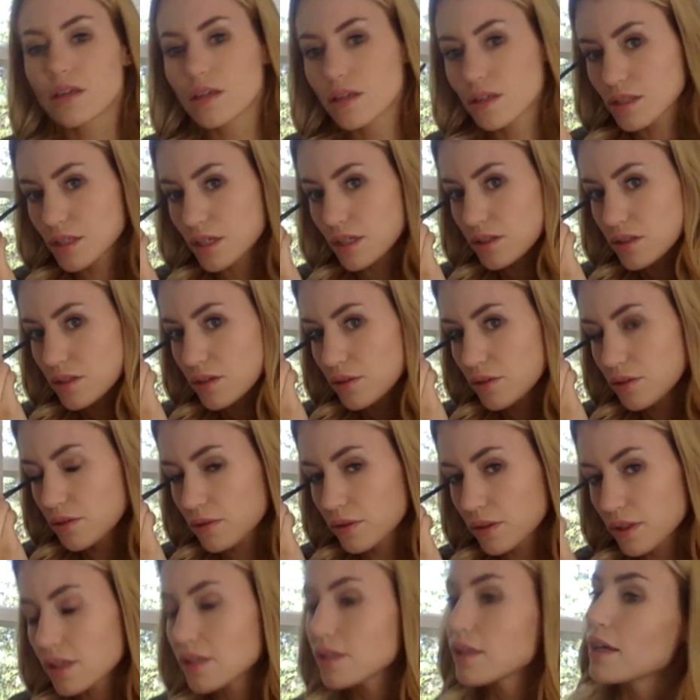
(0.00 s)
So I don't
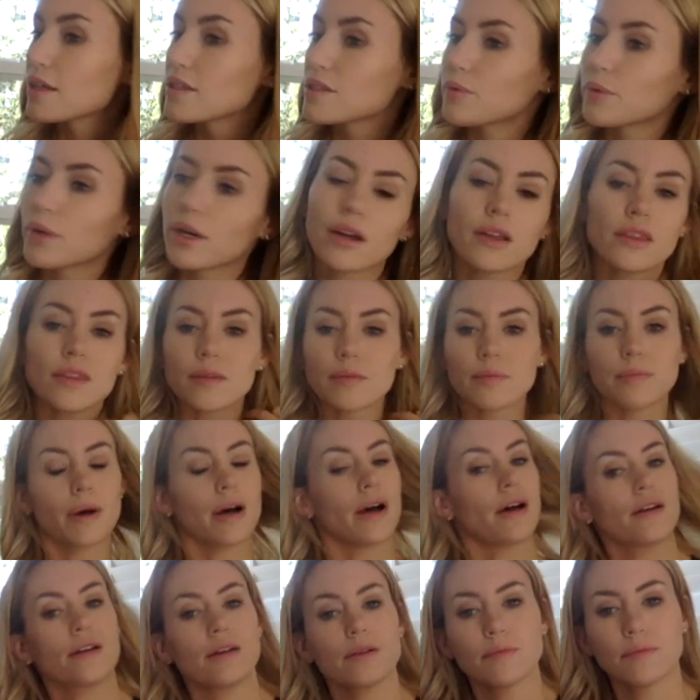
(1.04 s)
really like to wear it on the
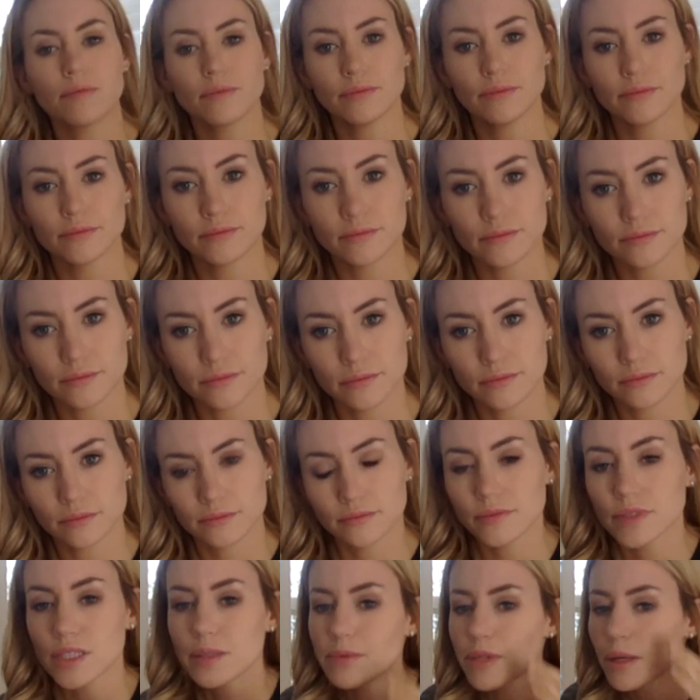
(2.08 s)
bottom.
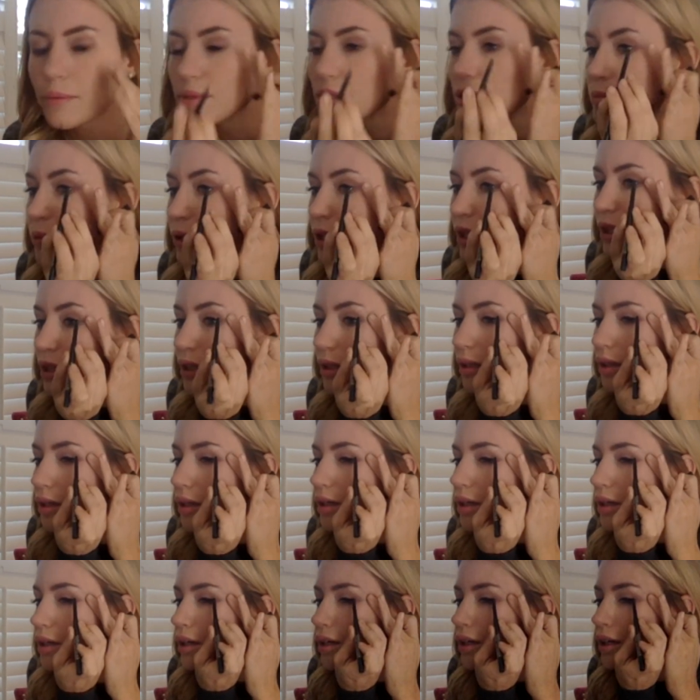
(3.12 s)
Sometimes it's pretty.
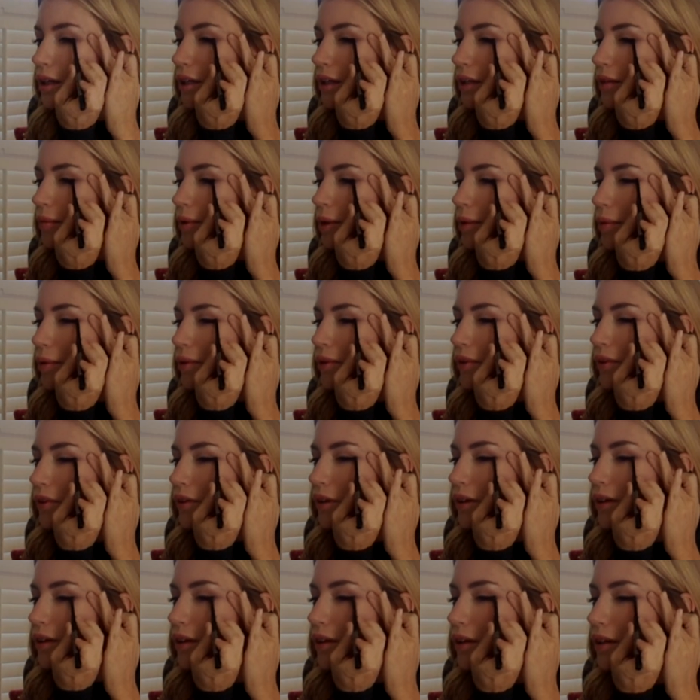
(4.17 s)
And then maybe just
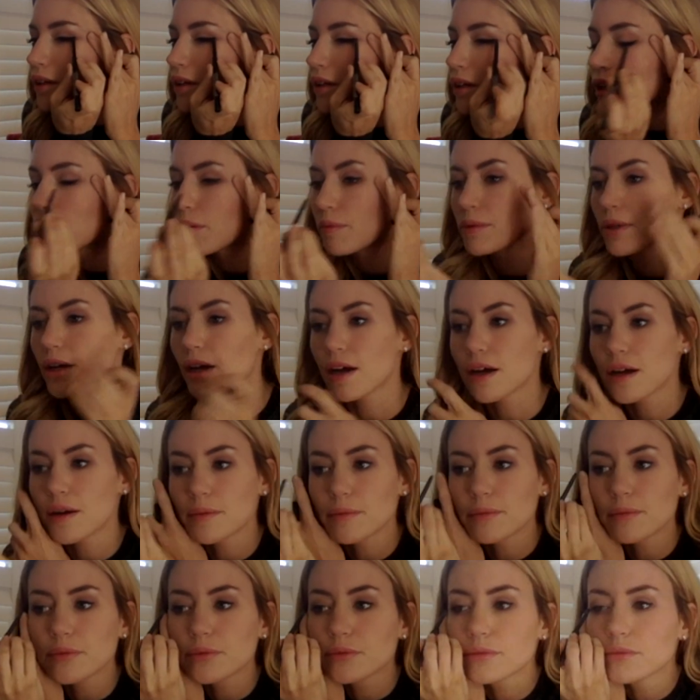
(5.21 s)
like a tick up top.